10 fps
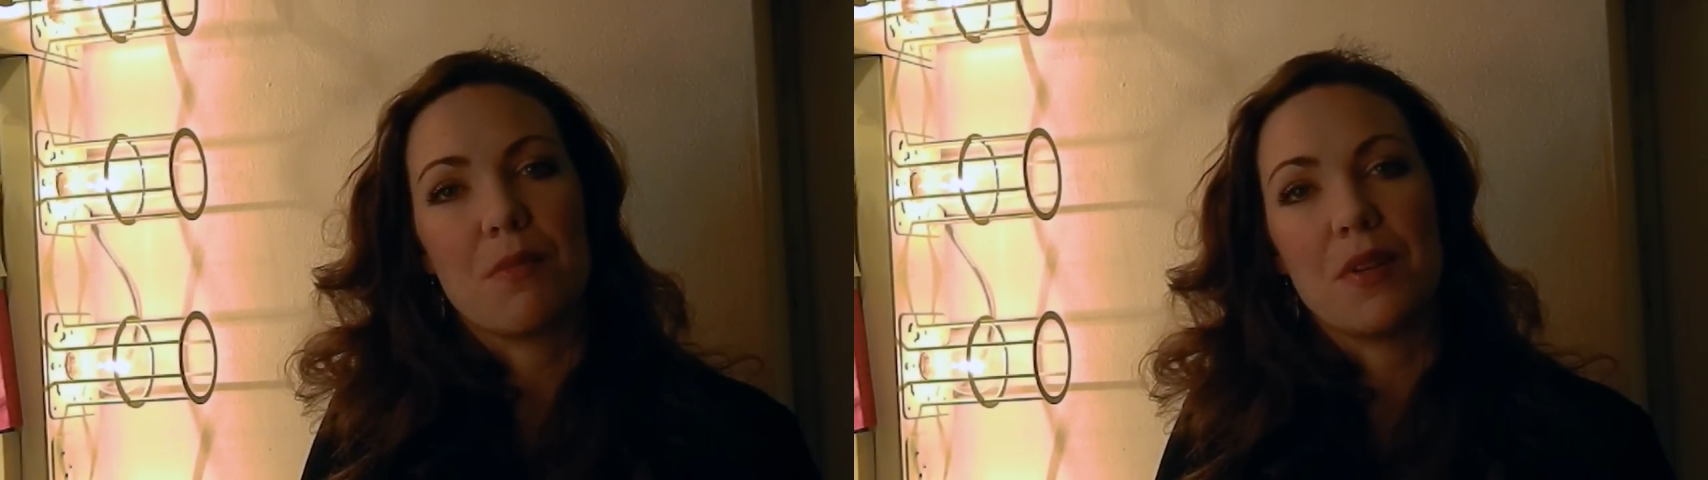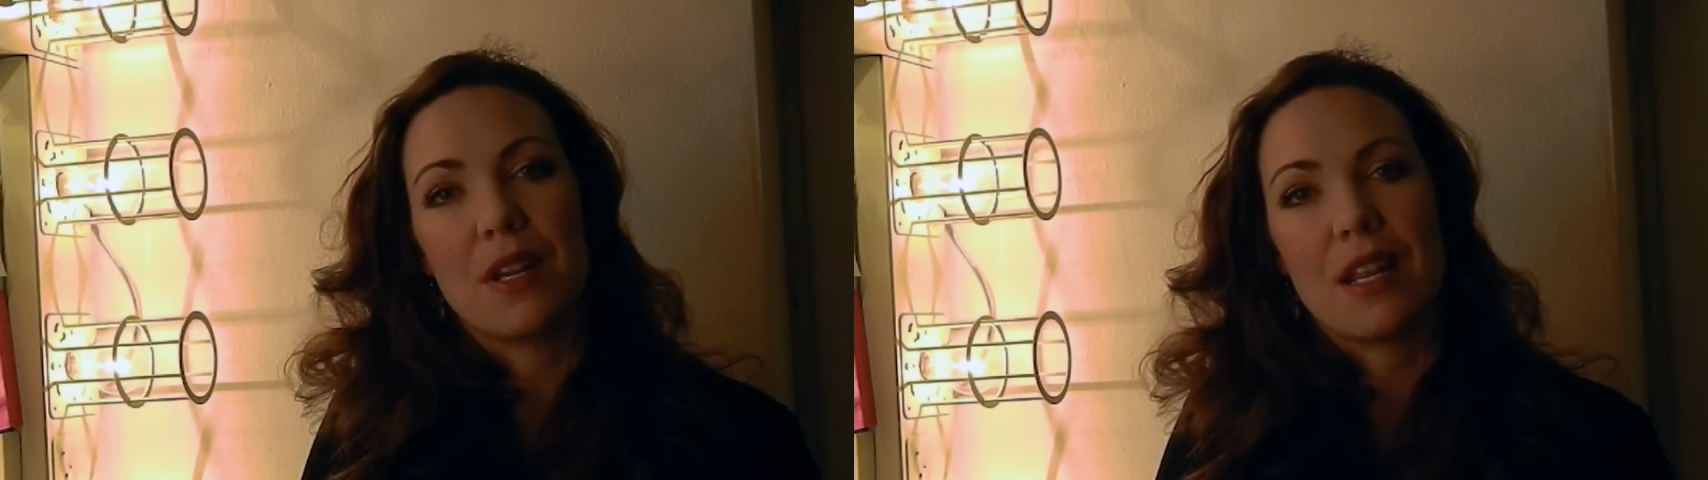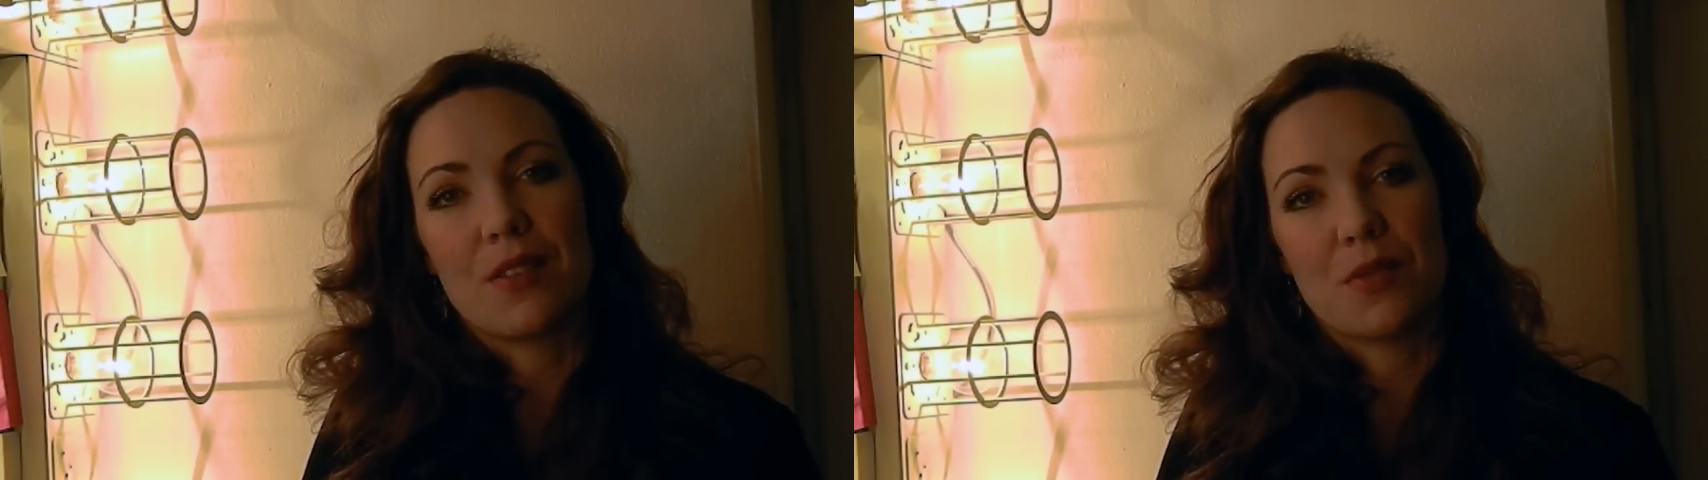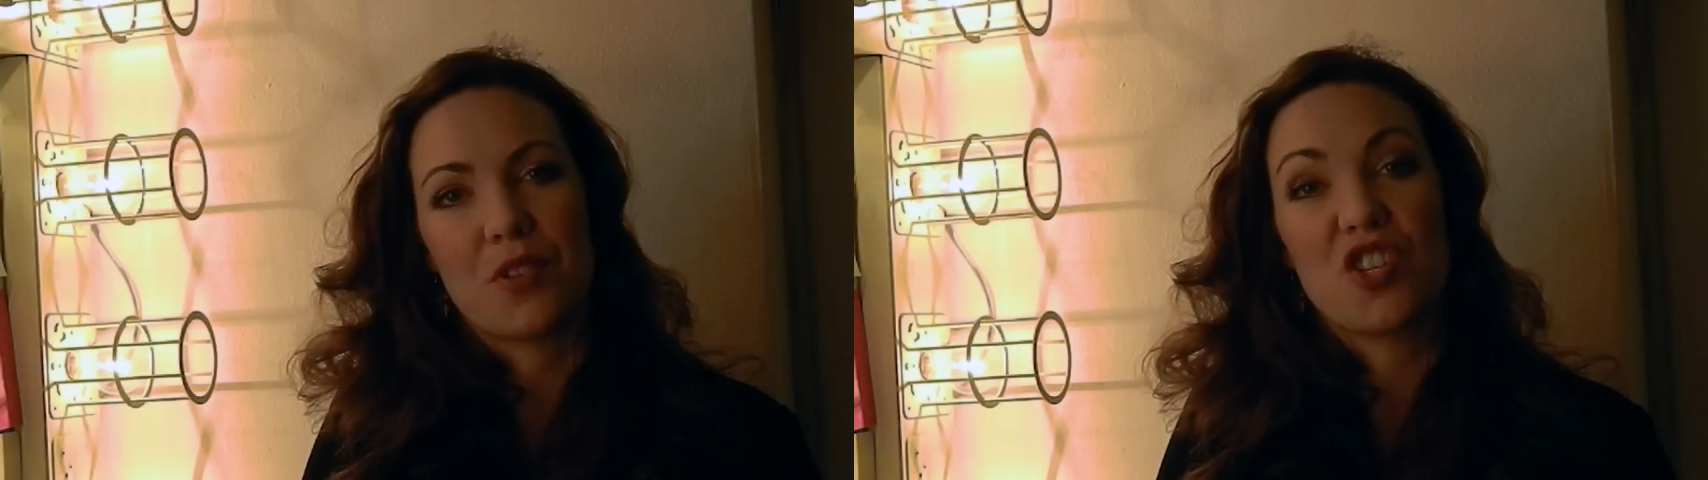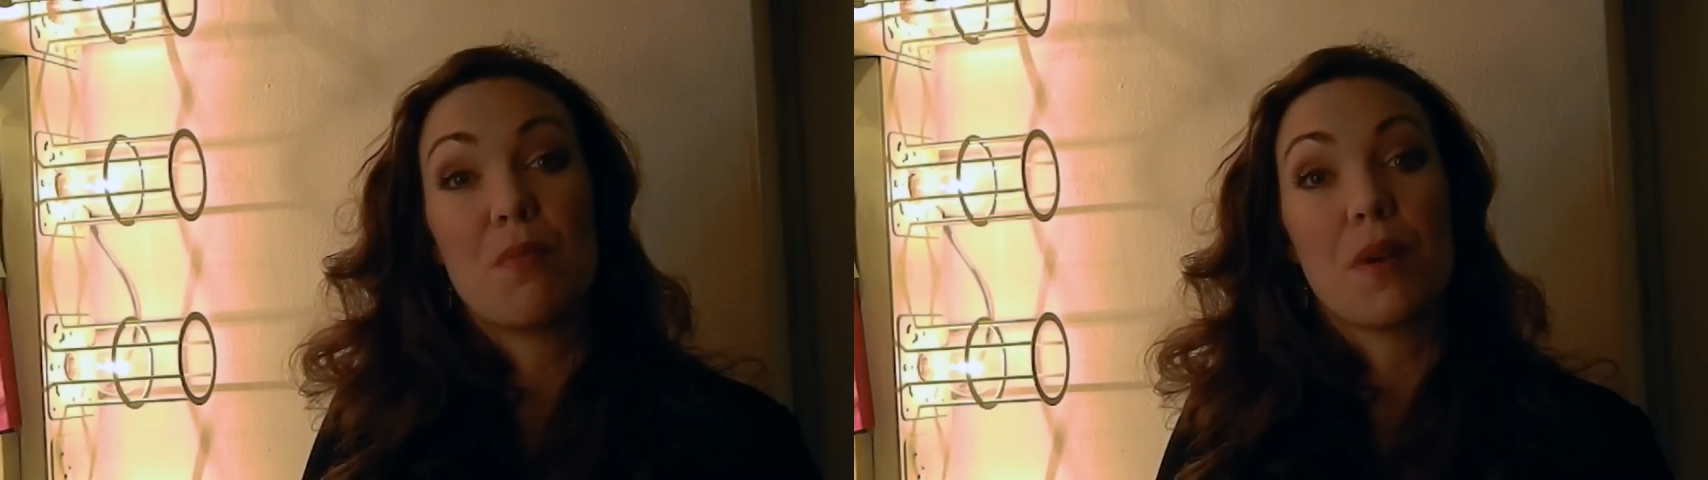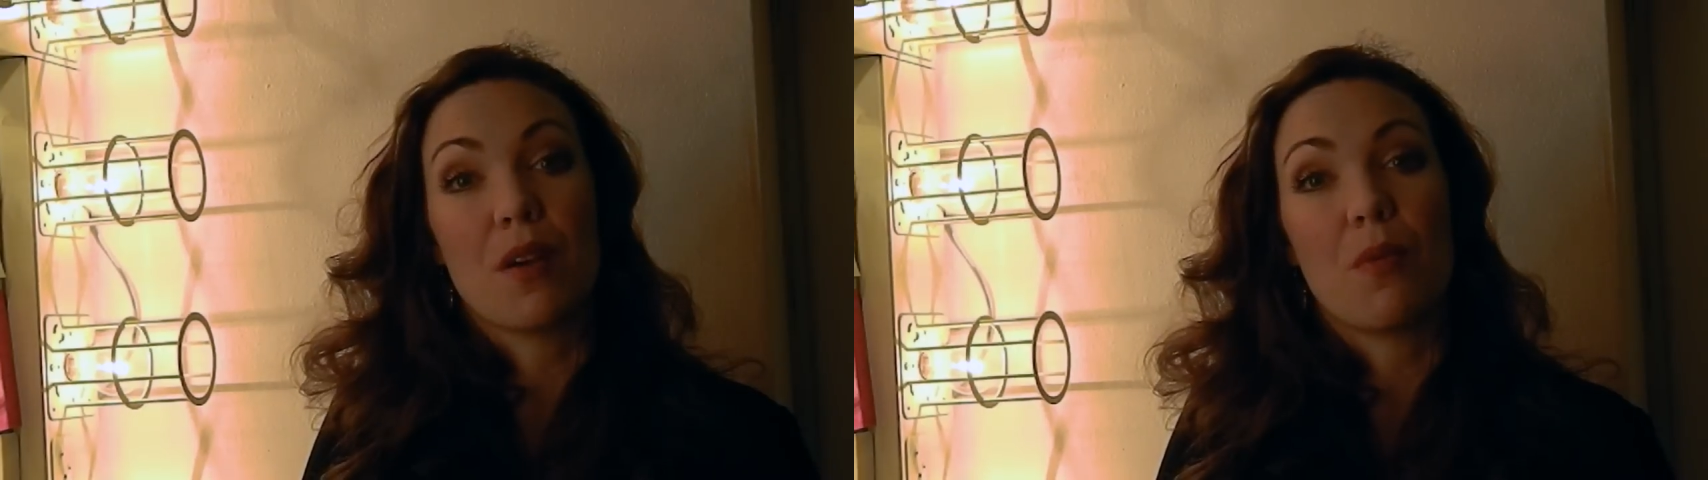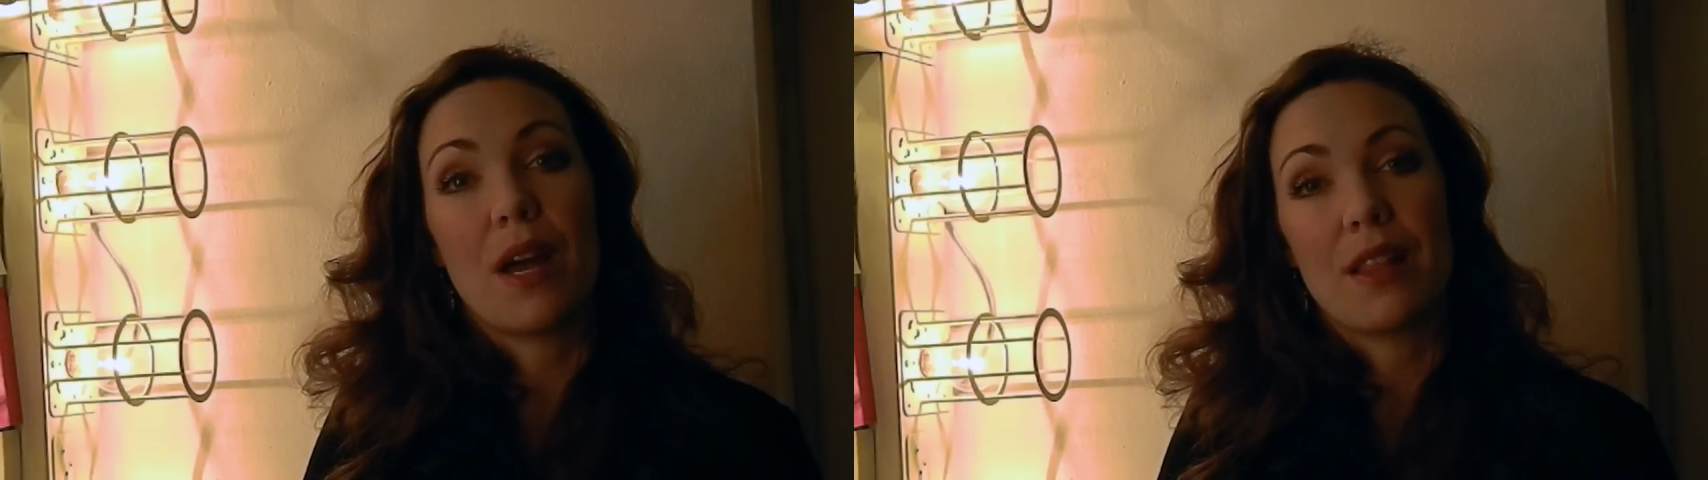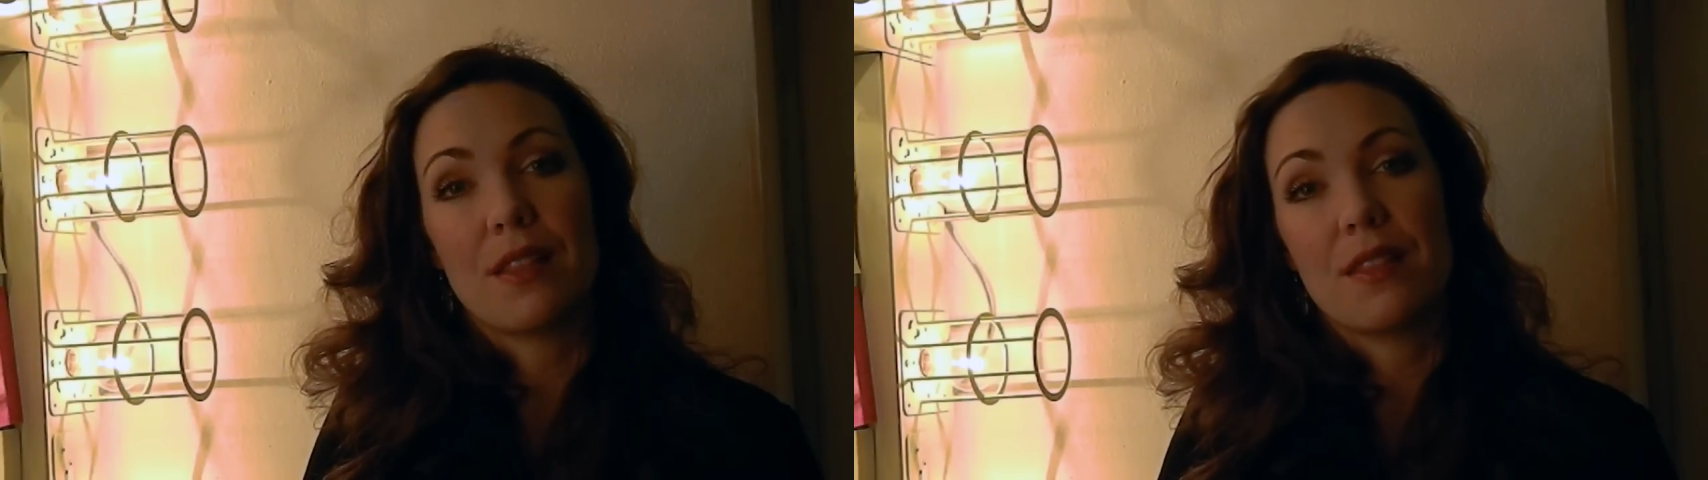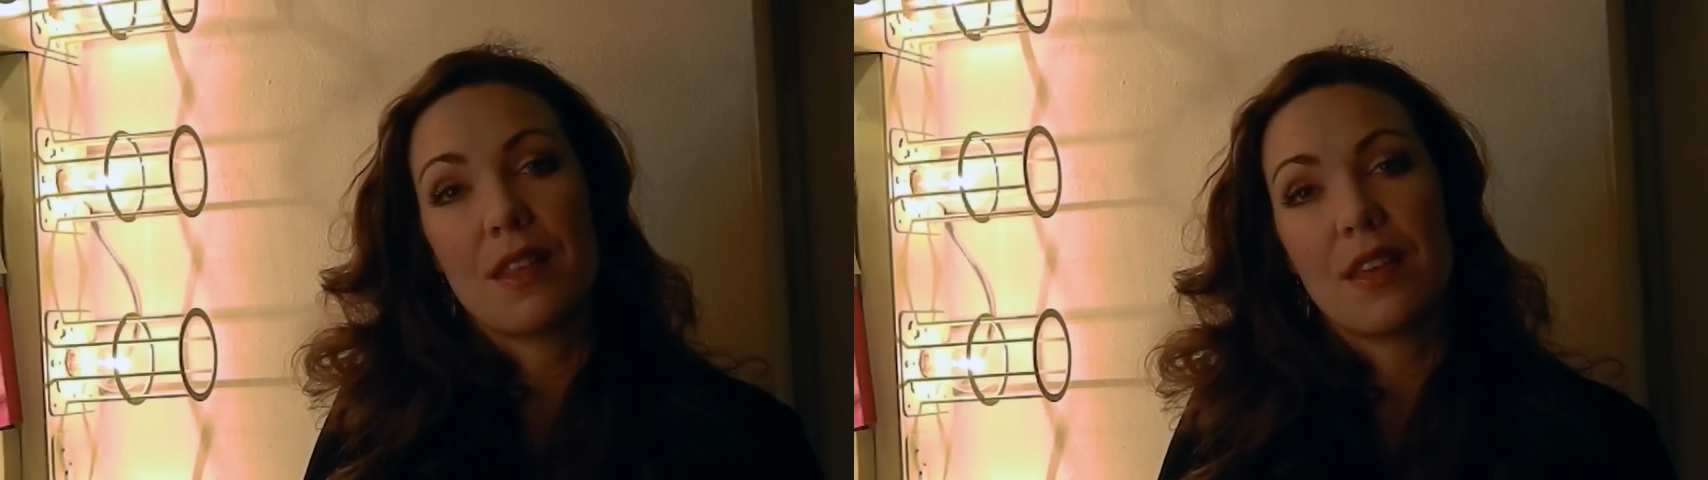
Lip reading: community and sort of chipping away